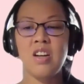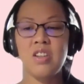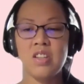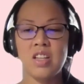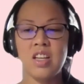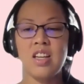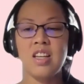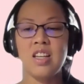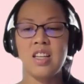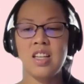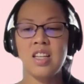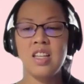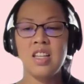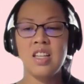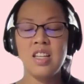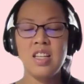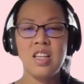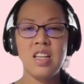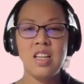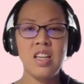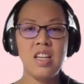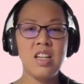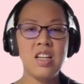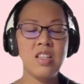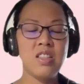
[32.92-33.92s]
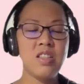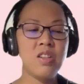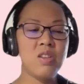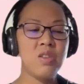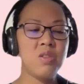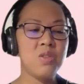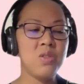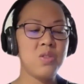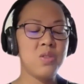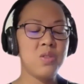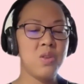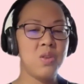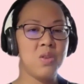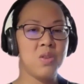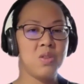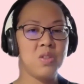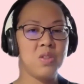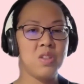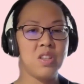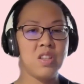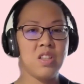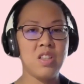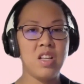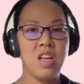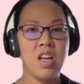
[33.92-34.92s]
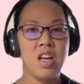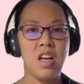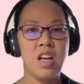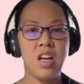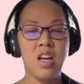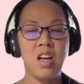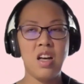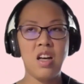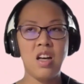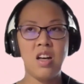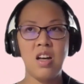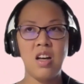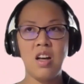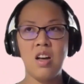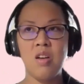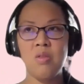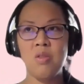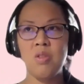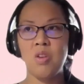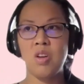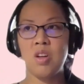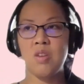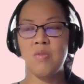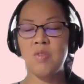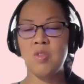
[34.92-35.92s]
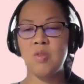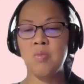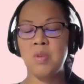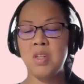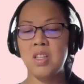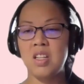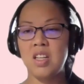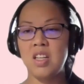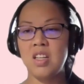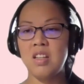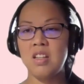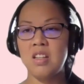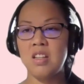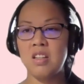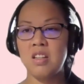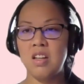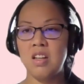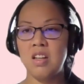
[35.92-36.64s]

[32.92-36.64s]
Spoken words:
Okay. And as a consultant, how long have you been in